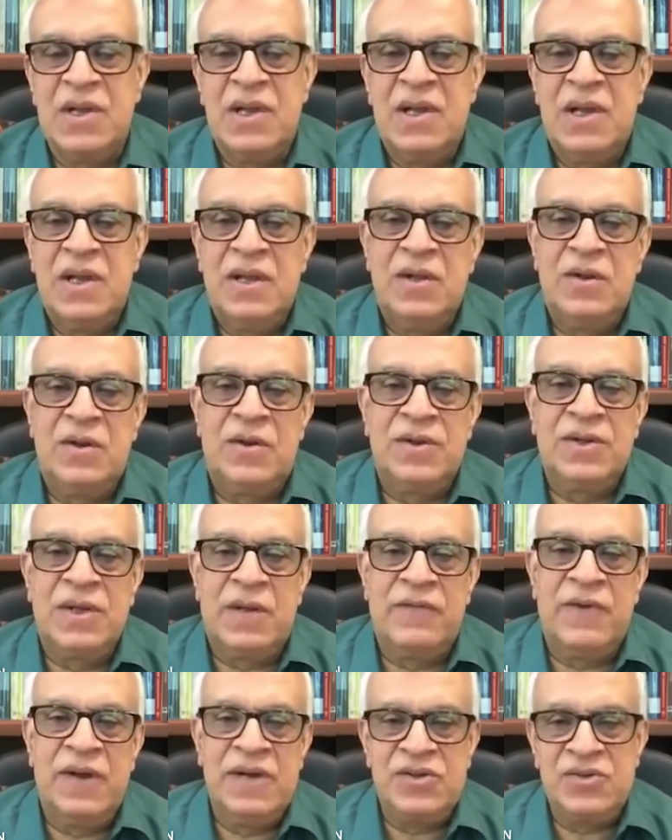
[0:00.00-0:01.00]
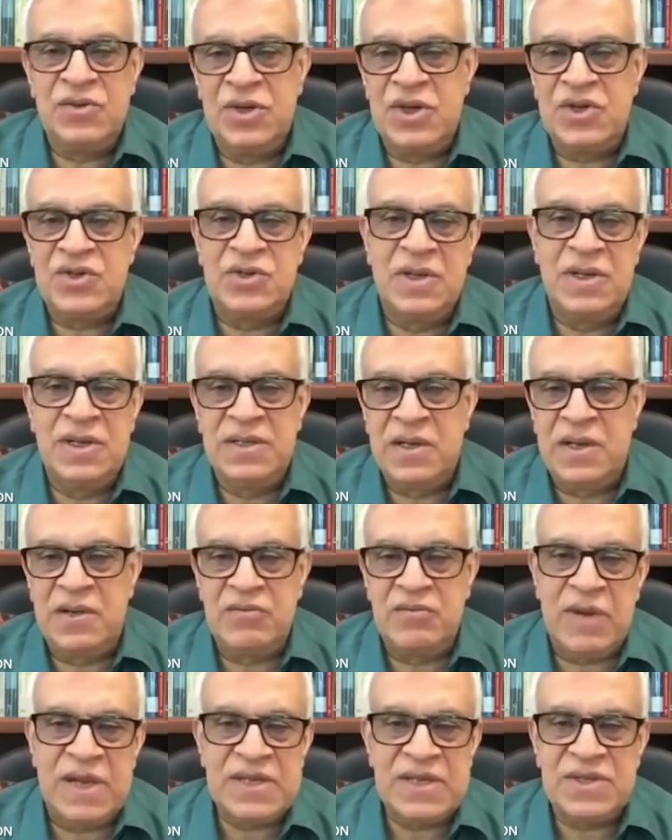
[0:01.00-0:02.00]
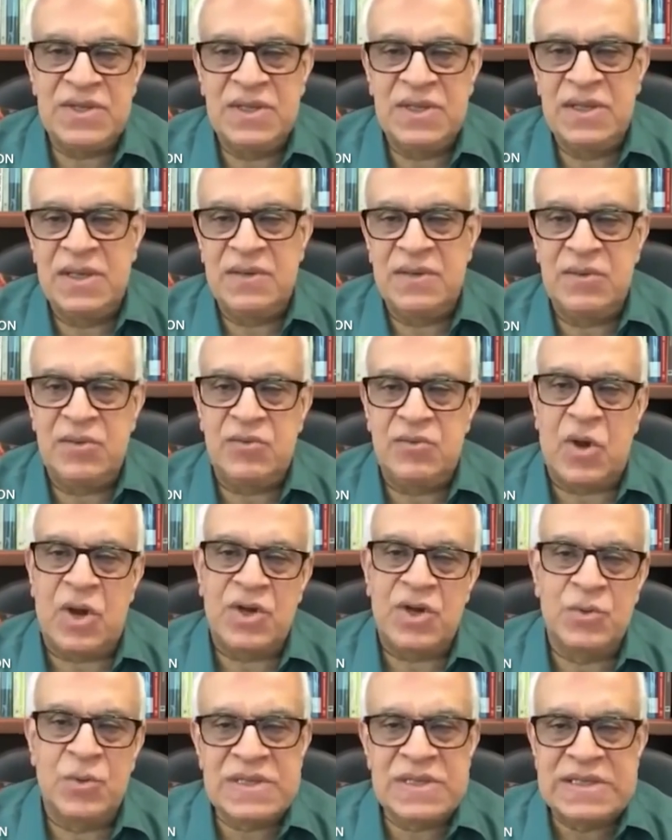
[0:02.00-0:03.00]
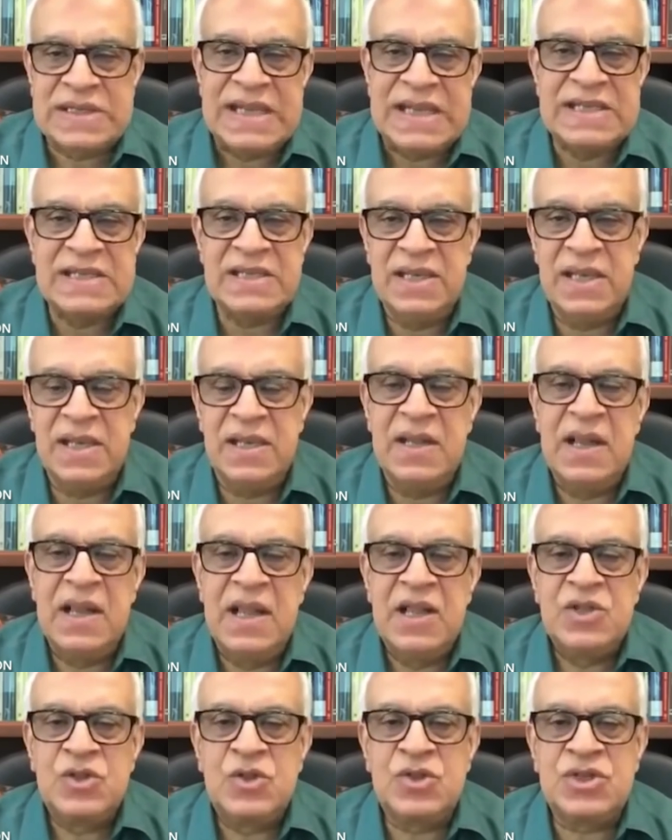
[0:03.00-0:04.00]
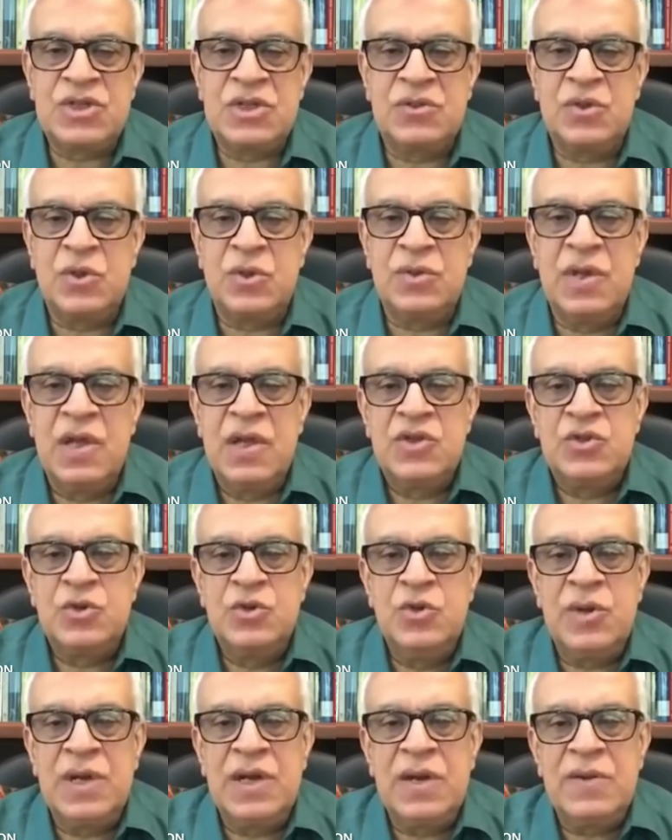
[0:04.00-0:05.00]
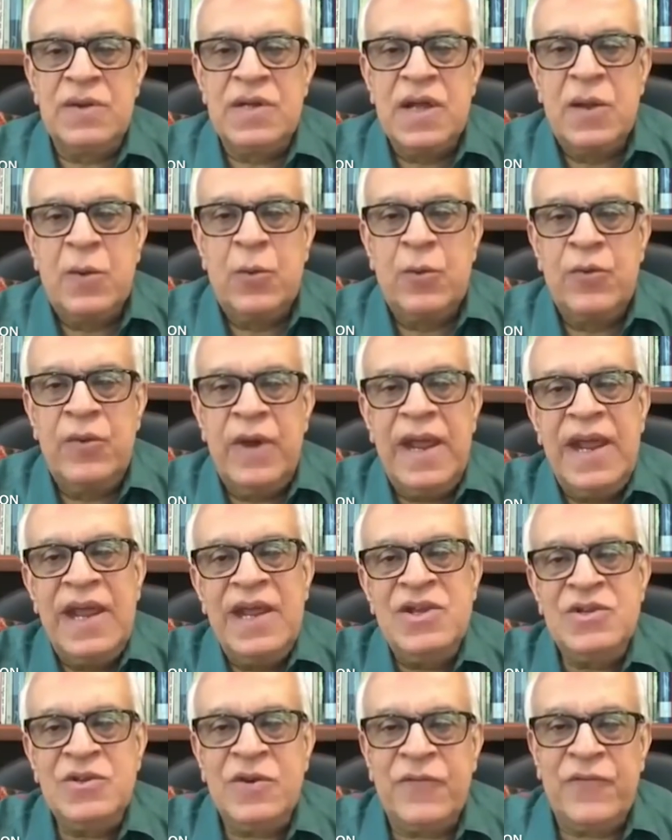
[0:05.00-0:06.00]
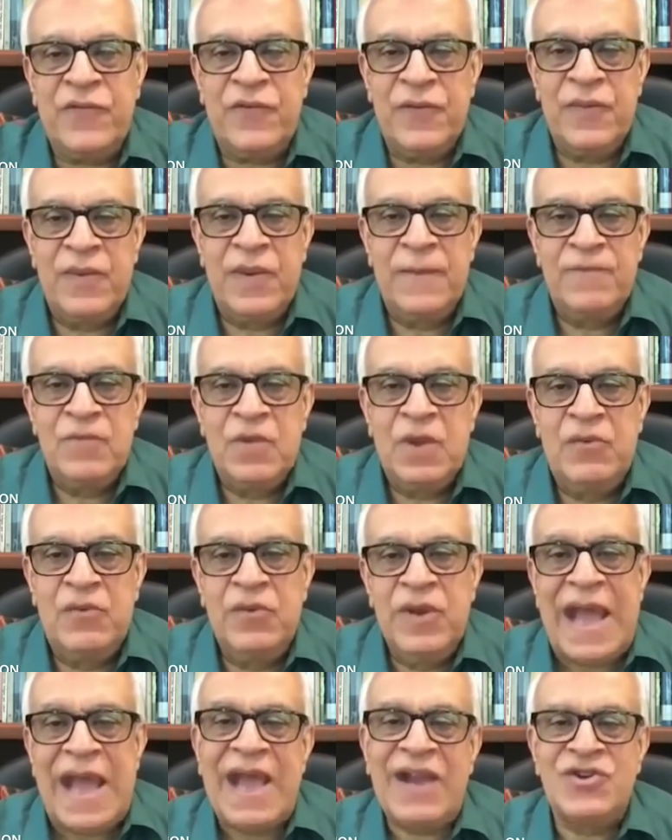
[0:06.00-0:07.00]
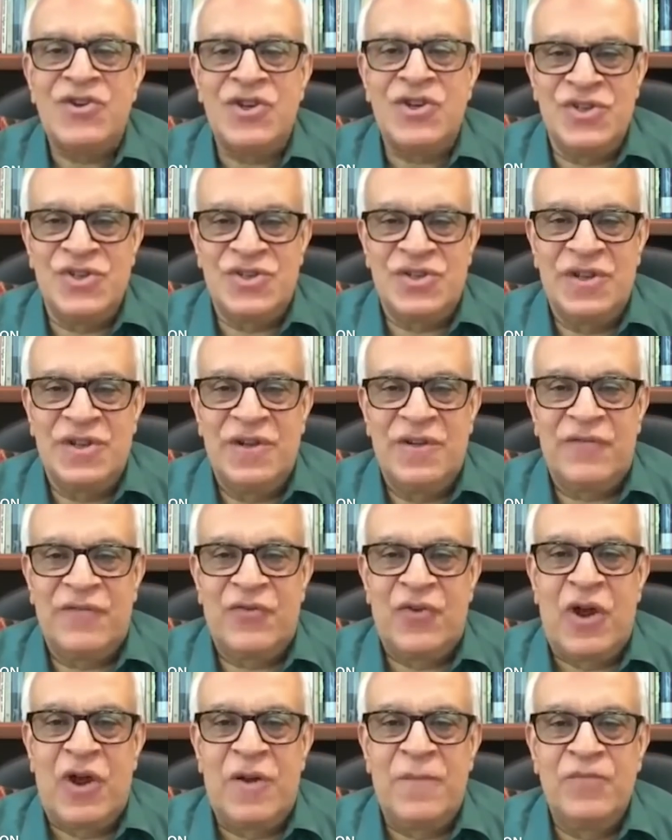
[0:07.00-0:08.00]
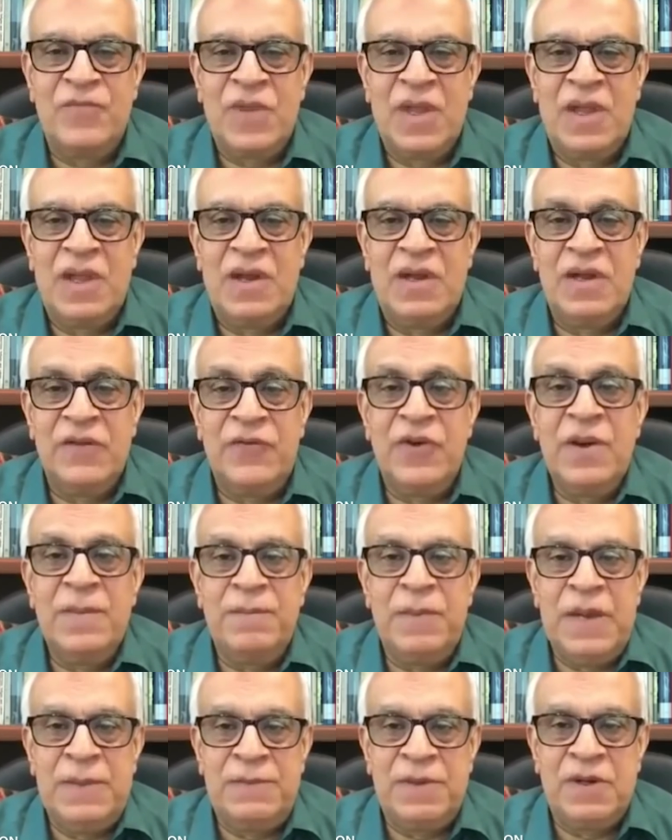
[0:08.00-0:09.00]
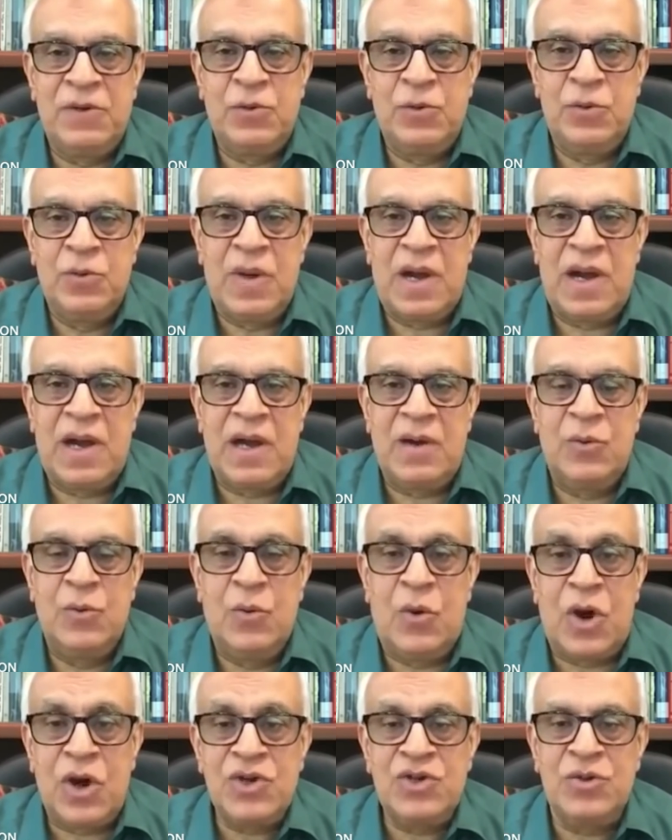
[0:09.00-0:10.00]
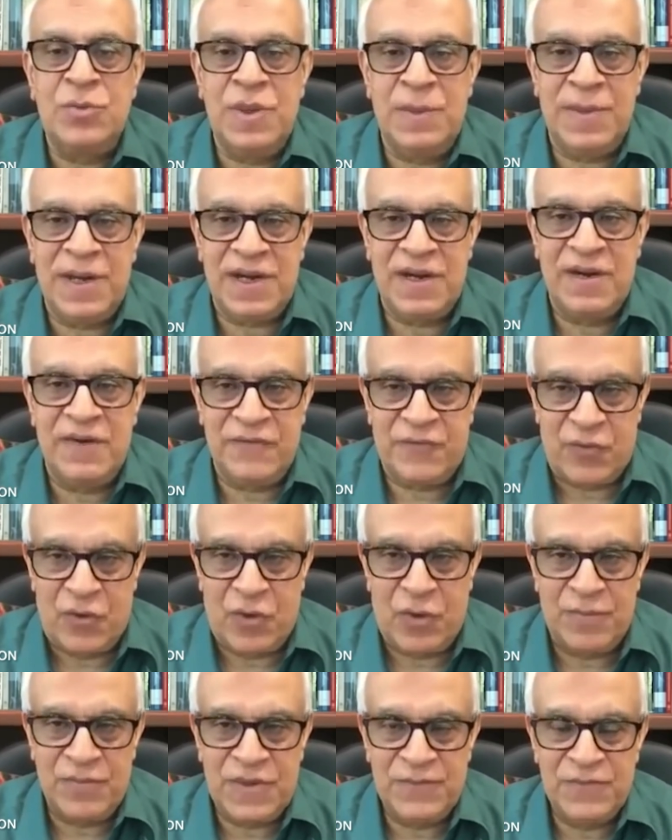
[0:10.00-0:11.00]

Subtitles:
You know, they are very traditional in their dress and they talk to us nicely. So you get a range of reactions from different people who ought to be better informed.